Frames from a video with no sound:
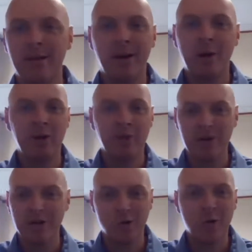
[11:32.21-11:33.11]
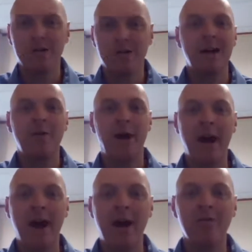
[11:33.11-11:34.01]
a couple of our stores that we
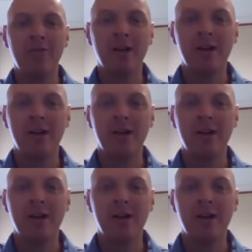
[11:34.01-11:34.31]
have.